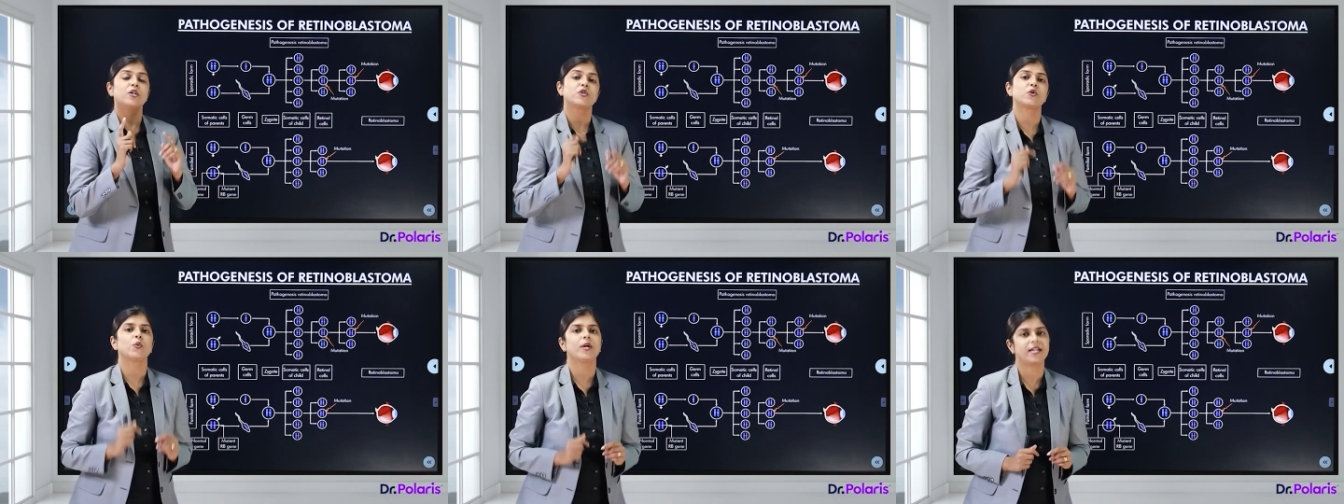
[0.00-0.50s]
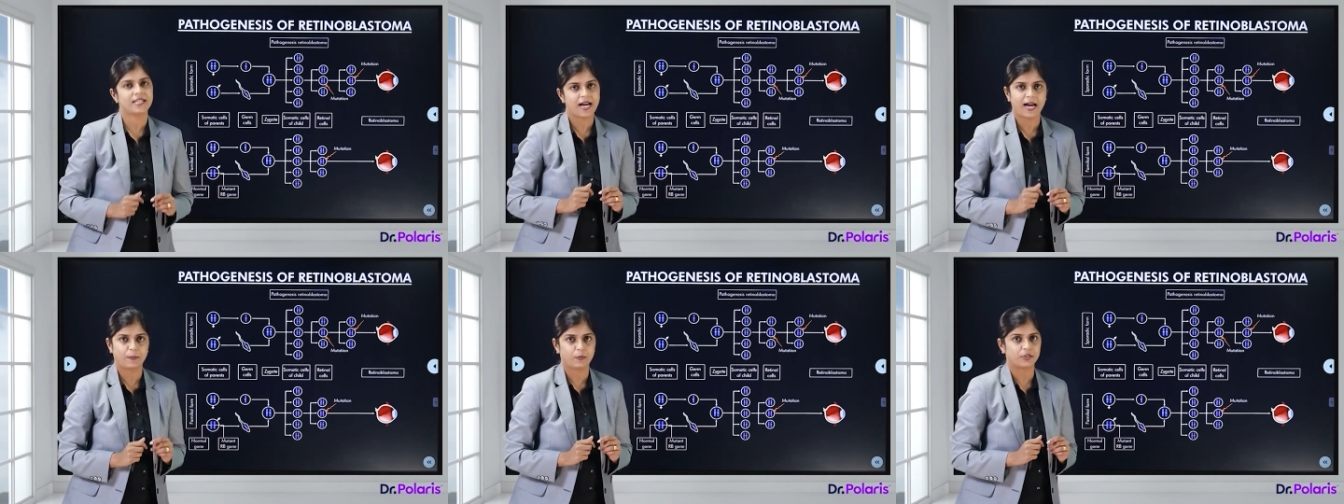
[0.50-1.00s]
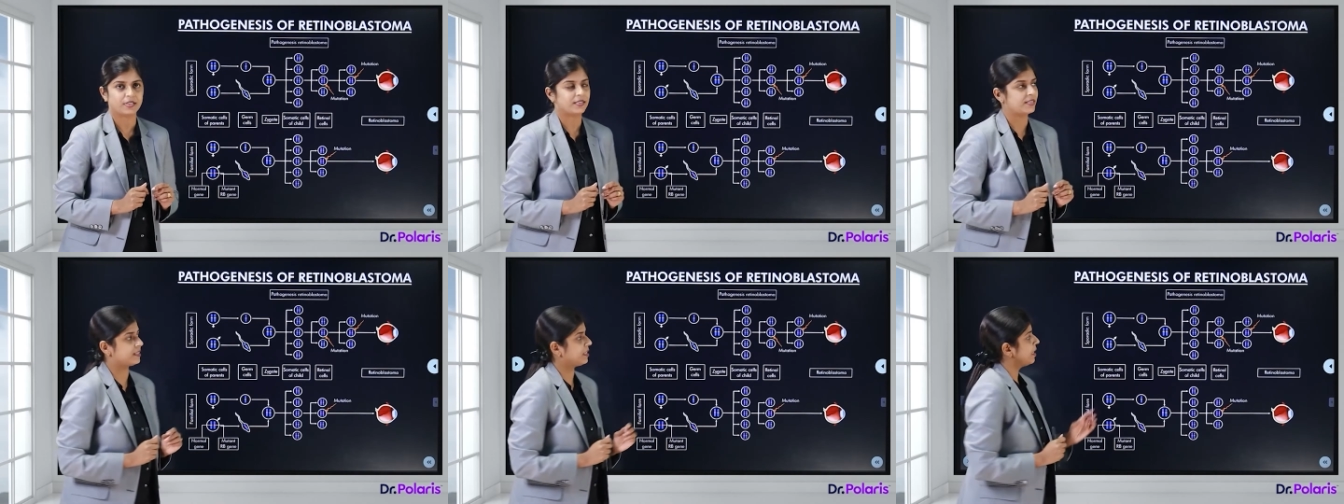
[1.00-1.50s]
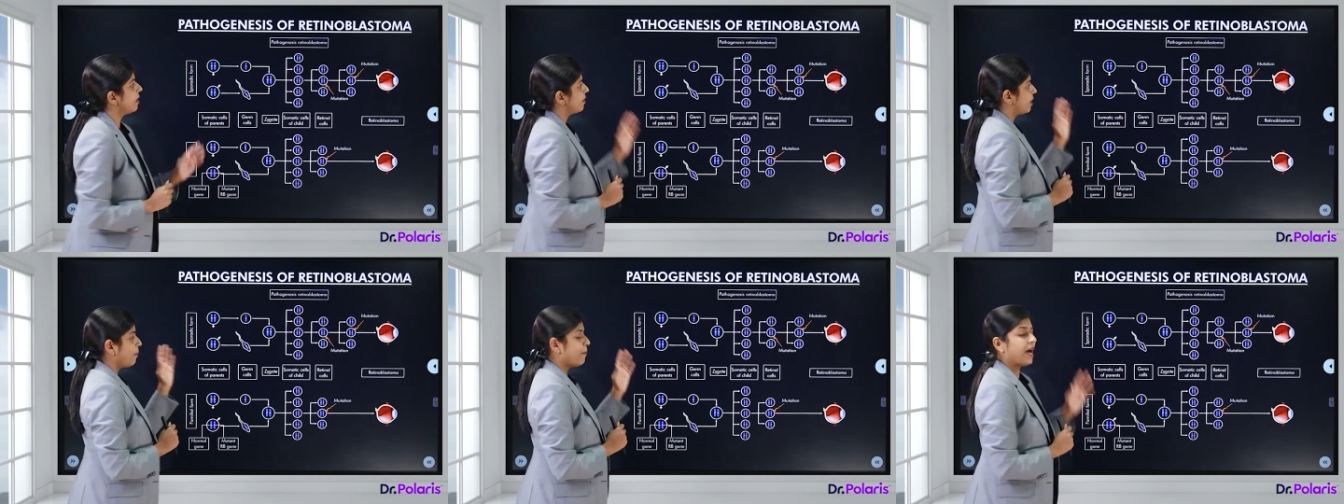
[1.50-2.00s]
two-hit hypothesis,
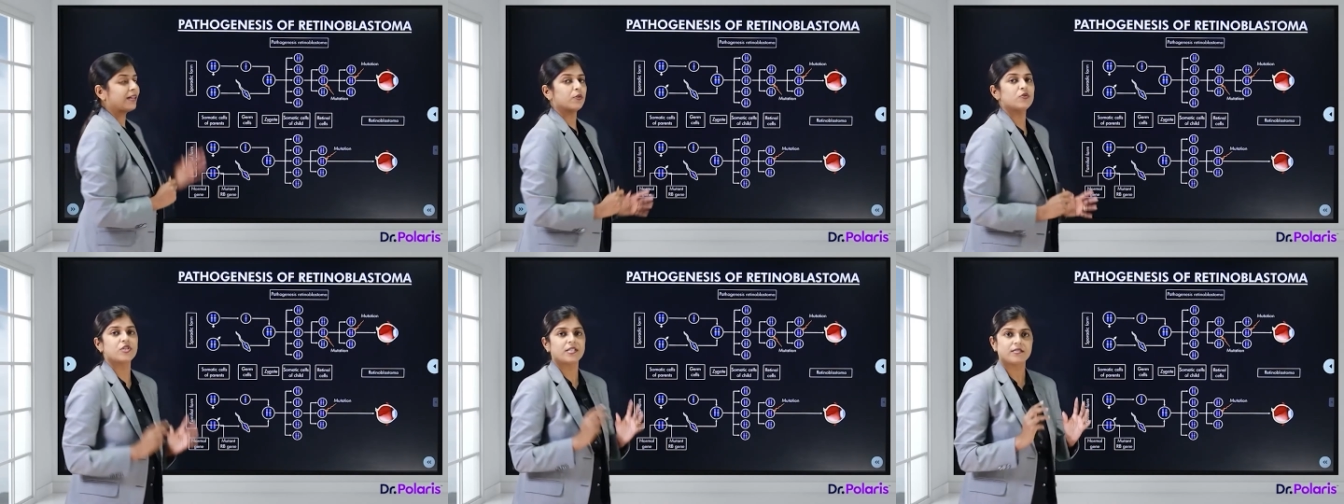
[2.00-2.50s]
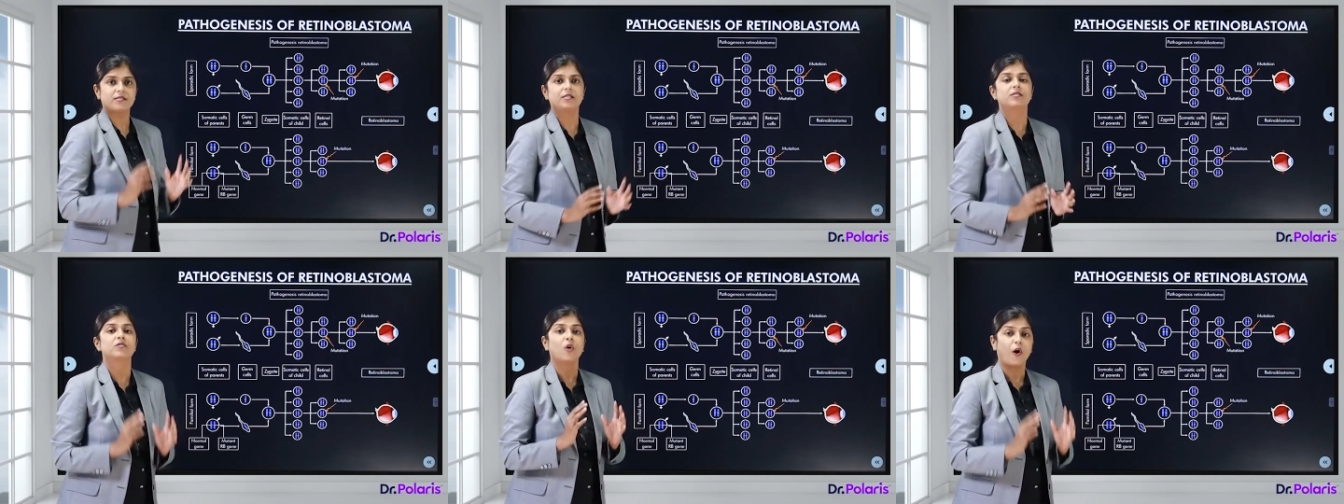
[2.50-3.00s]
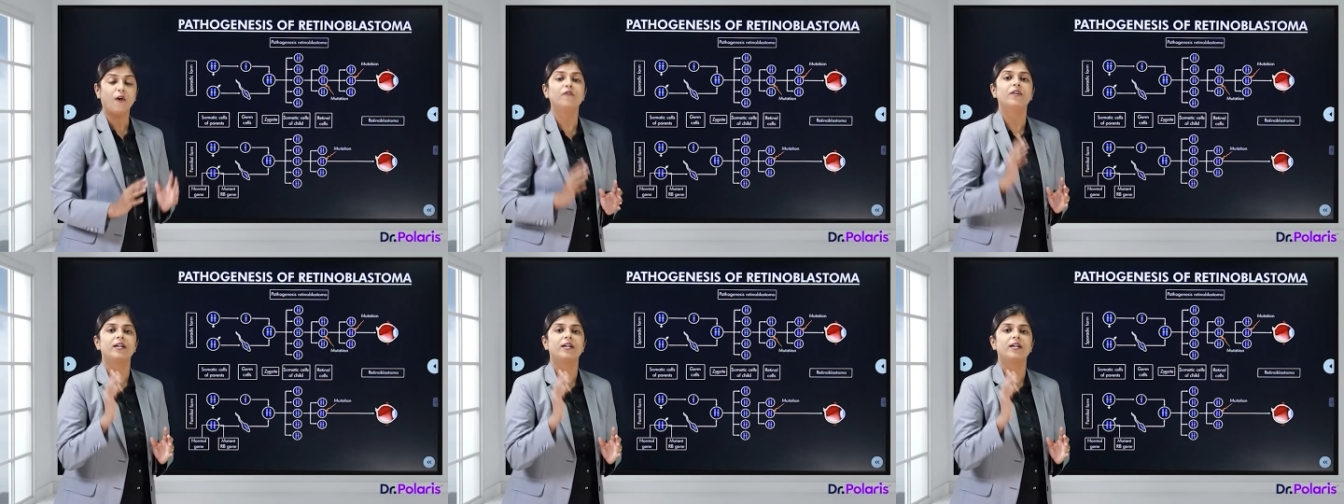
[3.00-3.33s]
the pathogenesis of